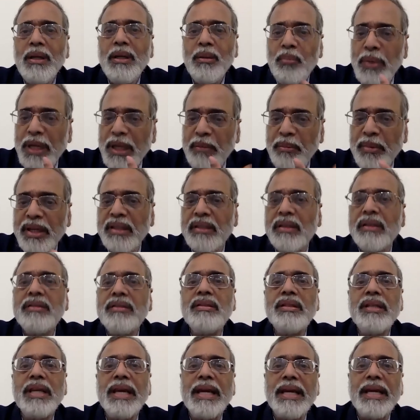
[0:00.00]
blaming the
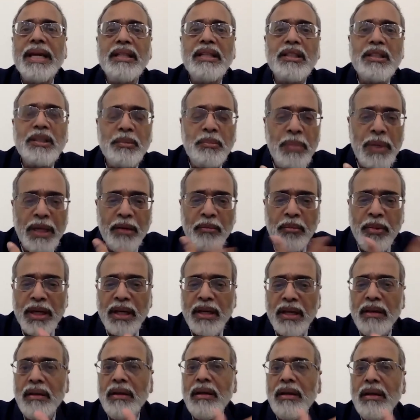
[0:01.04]
states,
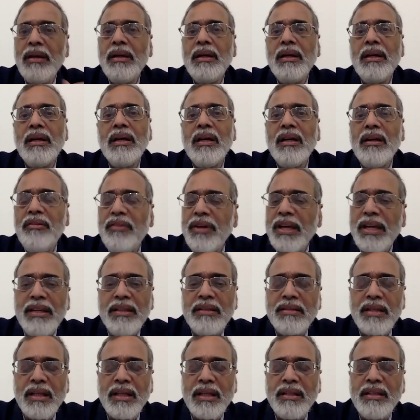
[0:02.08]
blaming uh,
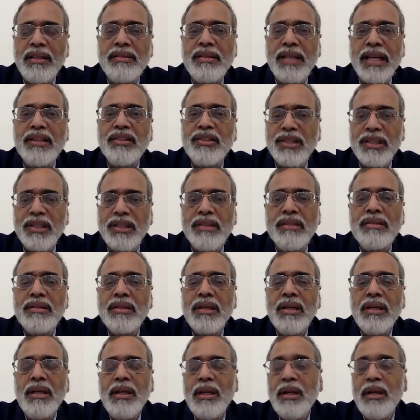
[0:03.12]
various other sections,
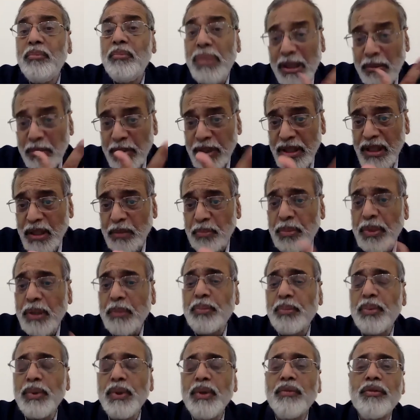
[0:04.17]
blaming the
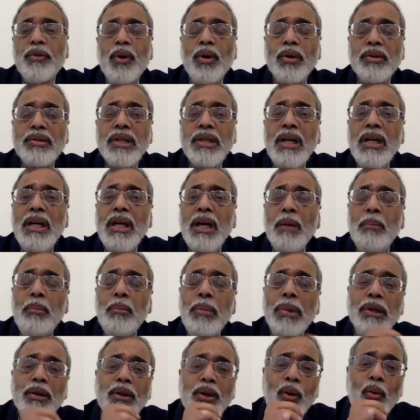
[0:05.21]
people, of course.
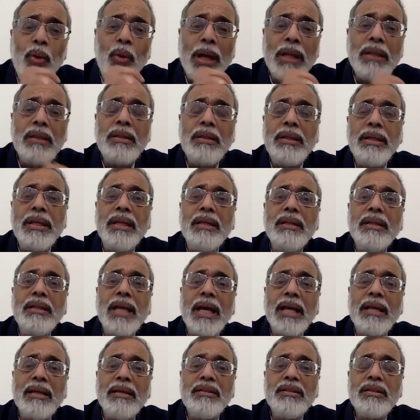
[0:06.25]
But, you know, one thing
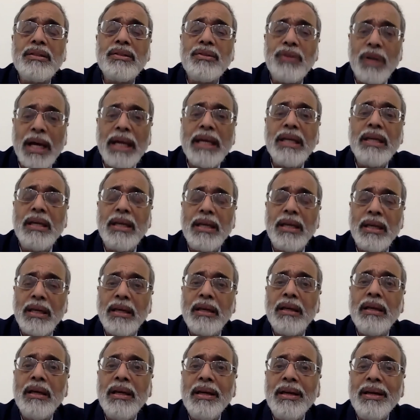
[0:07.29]
that is
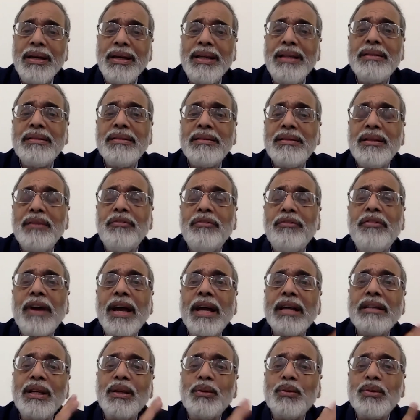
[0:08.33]
striking is the
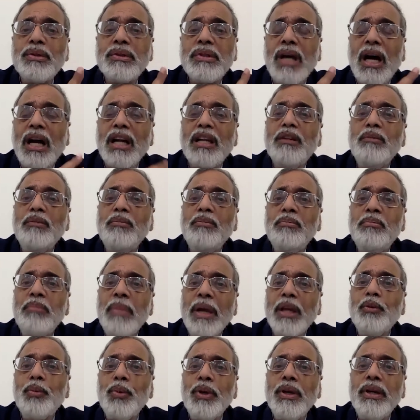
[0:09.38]
fact that you start
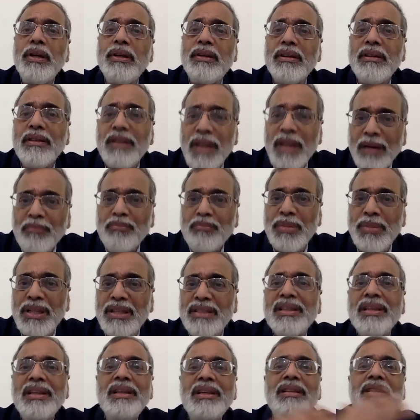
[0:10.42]
manipulating
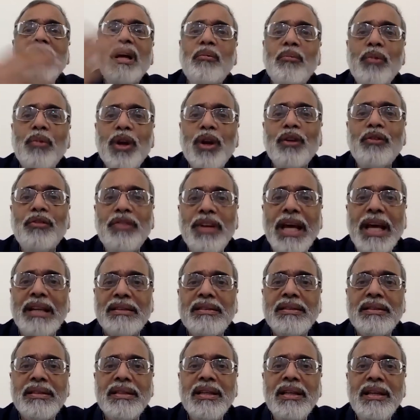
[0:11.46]
numbers, number of
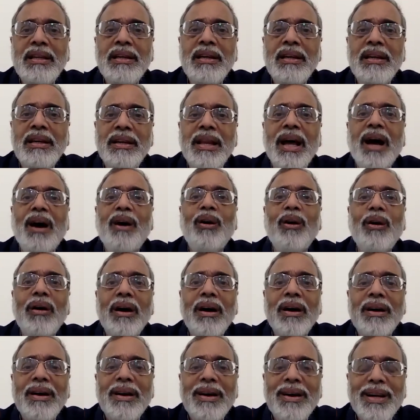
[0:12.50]
deaths. Now,
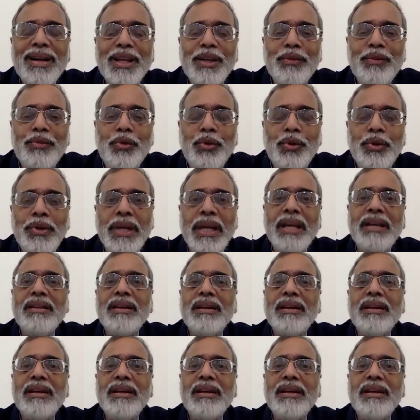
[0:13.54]
if you take